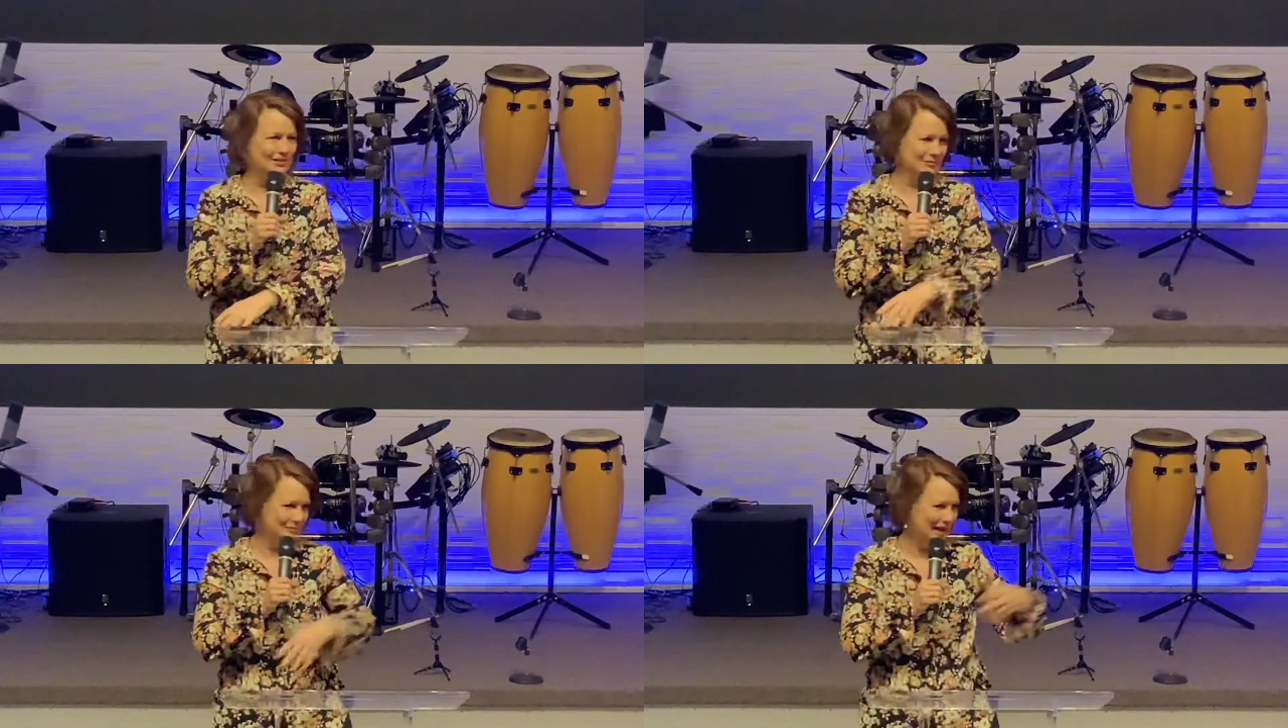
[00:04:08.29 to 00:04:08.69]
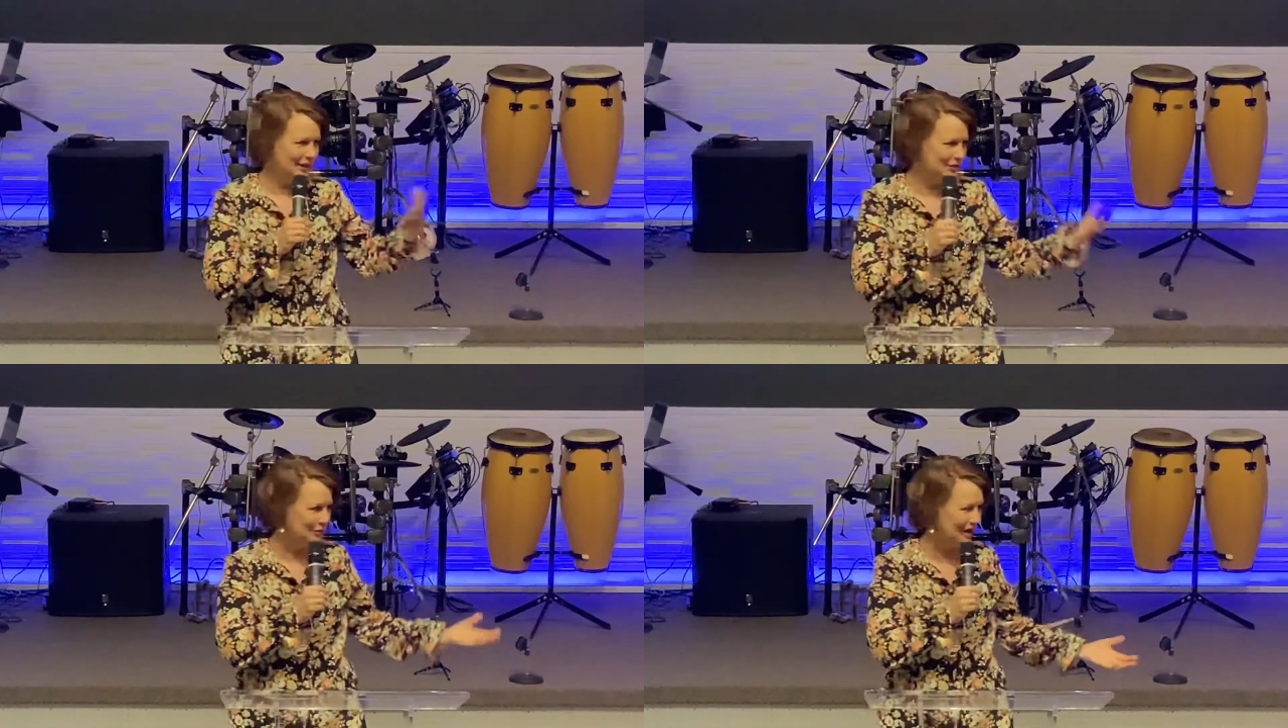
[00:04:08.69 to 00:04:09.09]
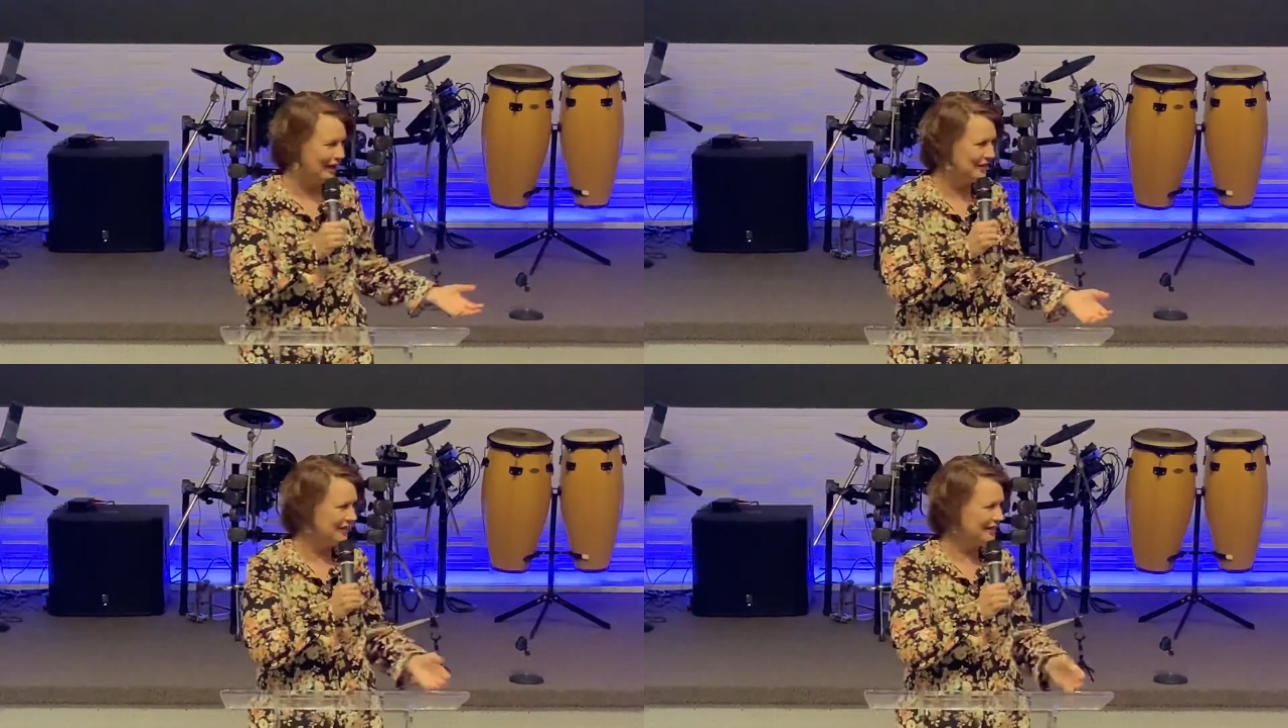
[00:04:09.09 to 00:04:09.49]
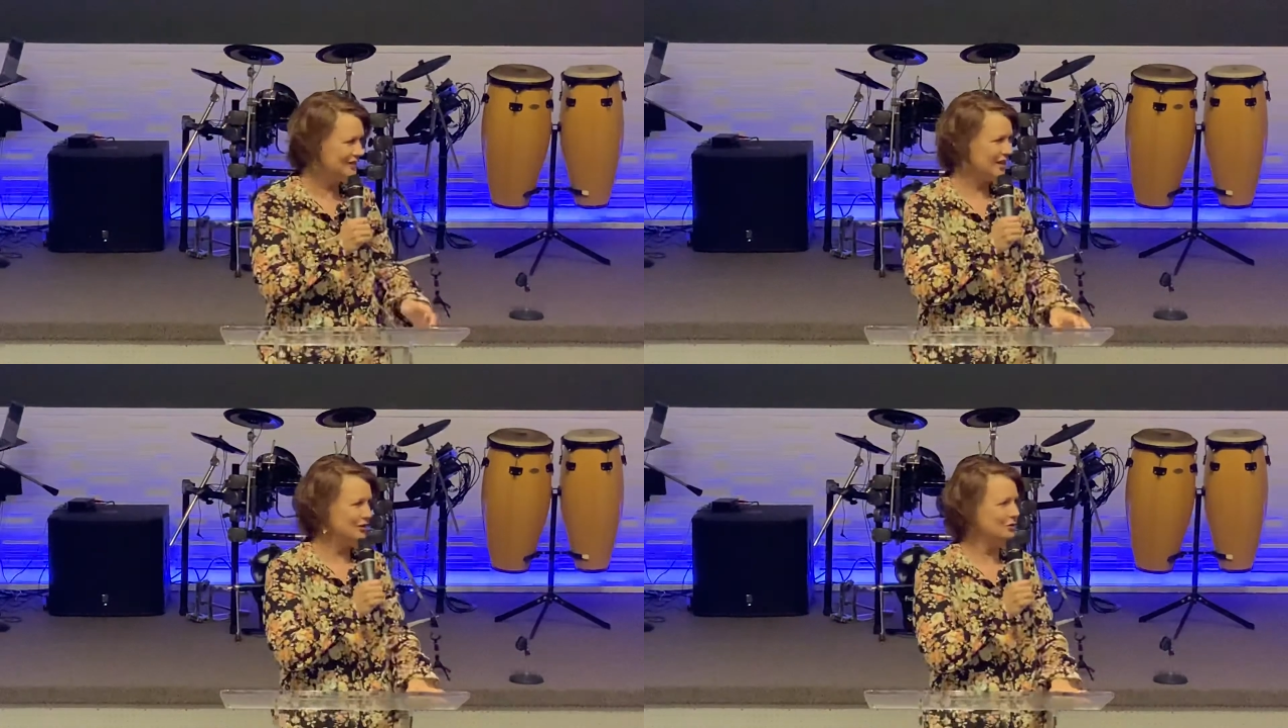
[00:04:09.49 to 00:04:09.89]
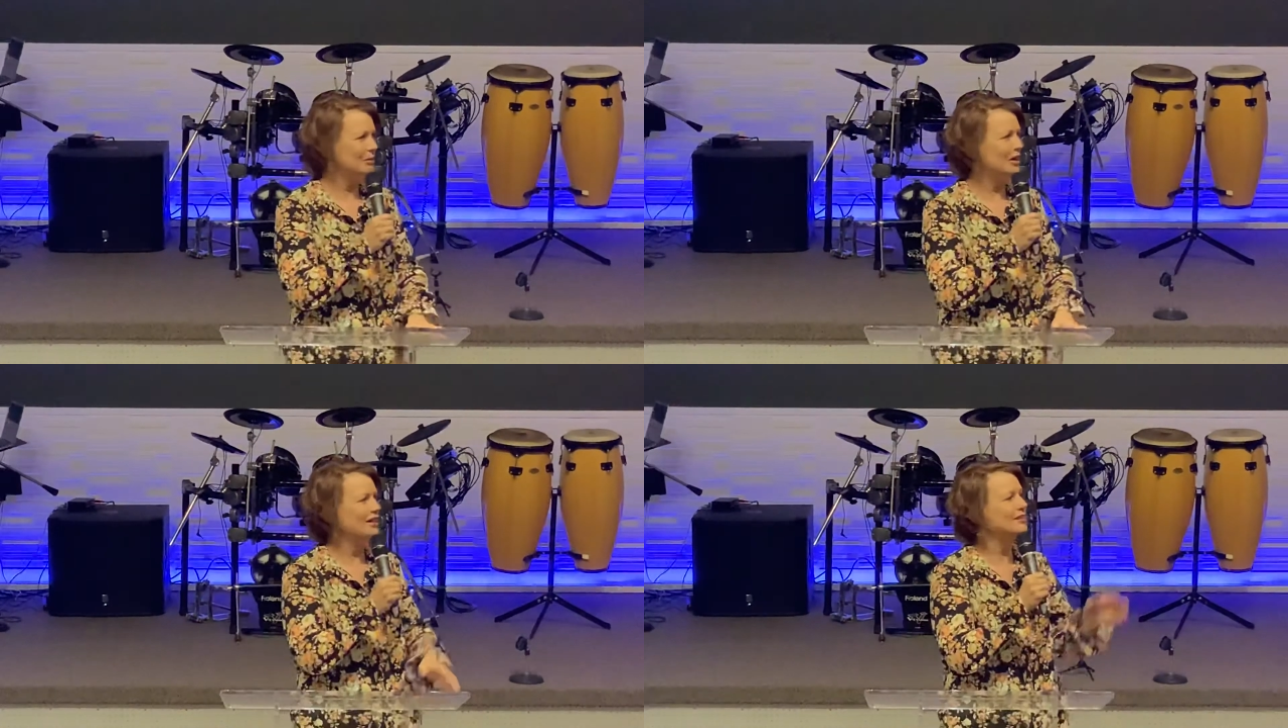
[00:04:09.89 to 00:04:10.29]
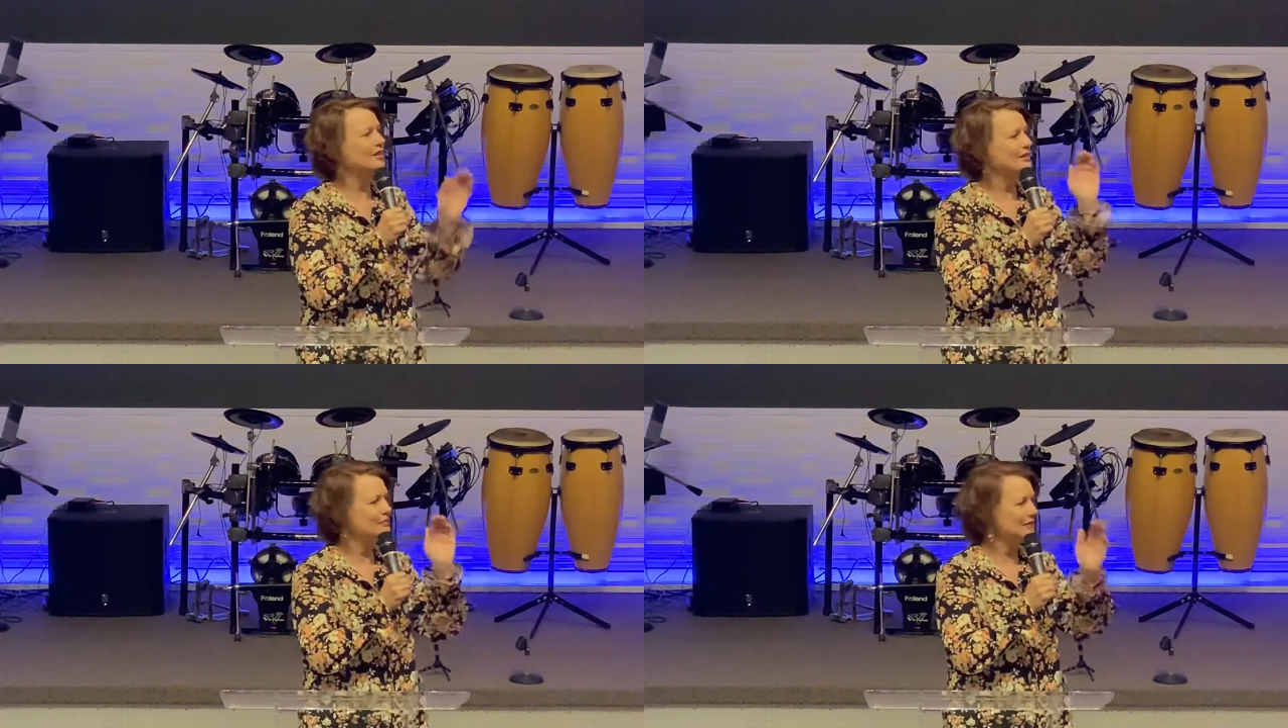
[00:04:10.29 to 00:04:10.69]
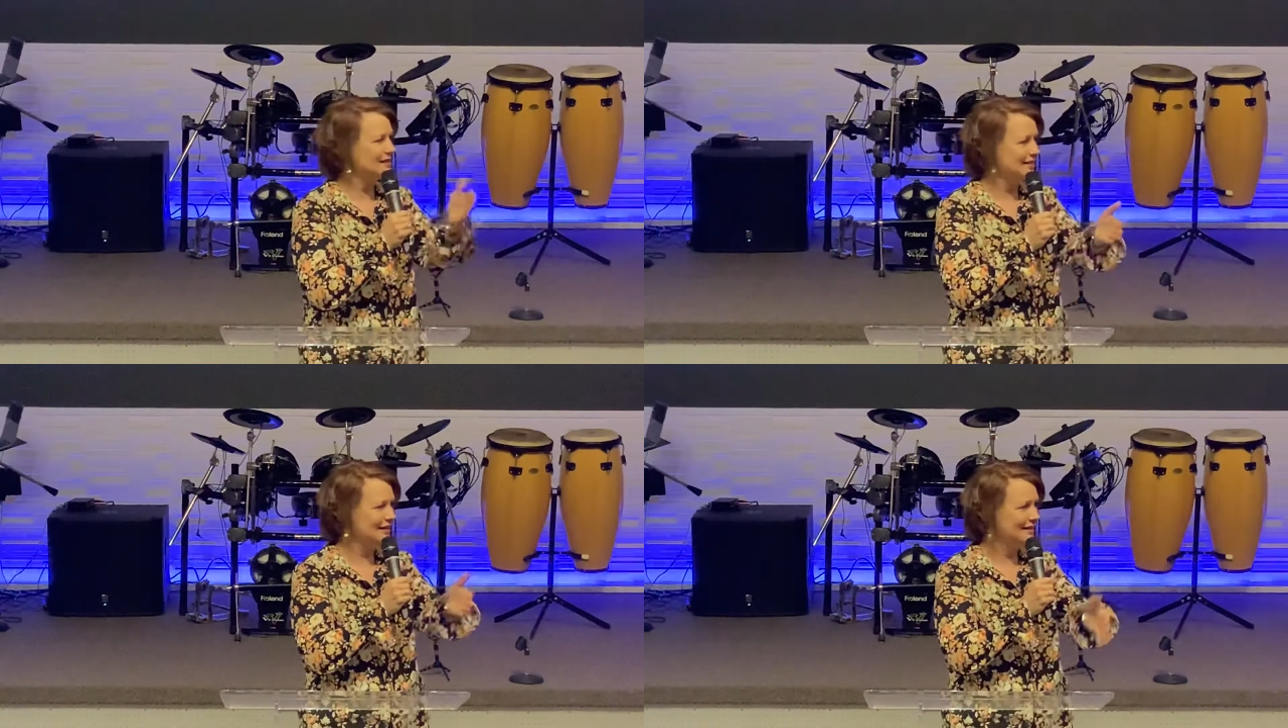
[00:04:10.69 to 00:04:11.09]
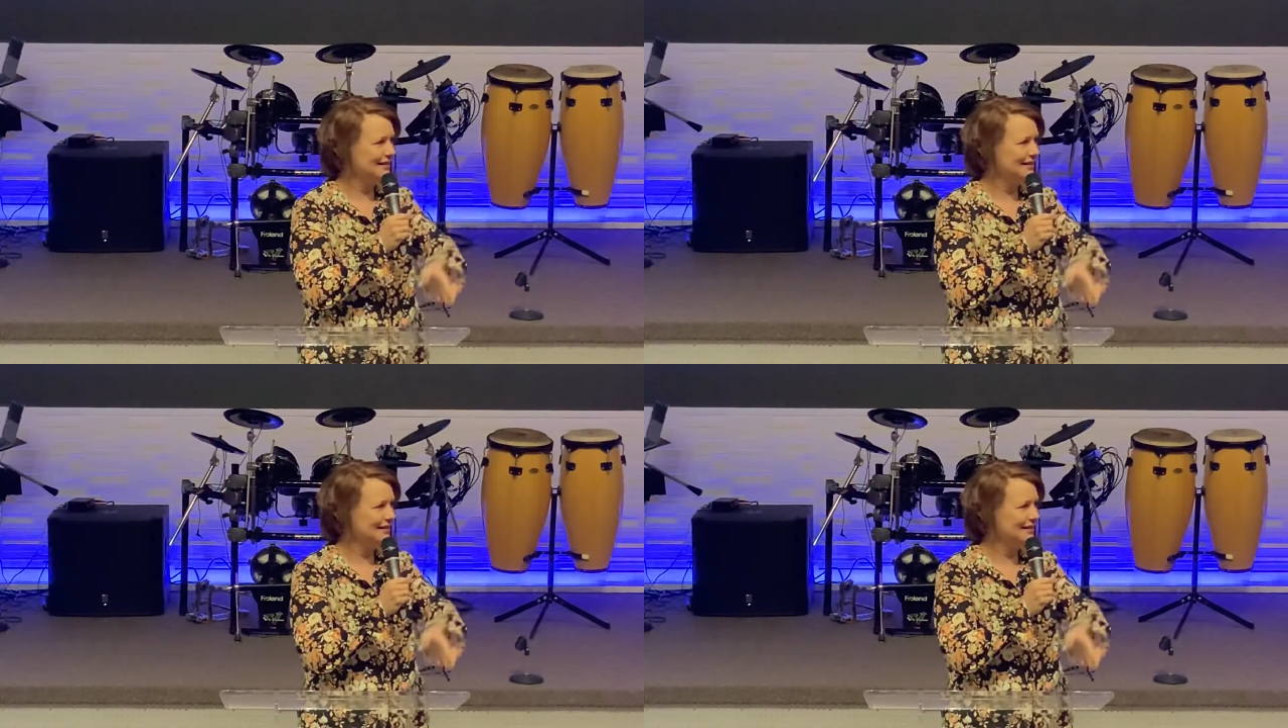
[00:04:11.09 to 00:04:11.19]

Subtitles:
make you more healthy and change your body, talk to my son.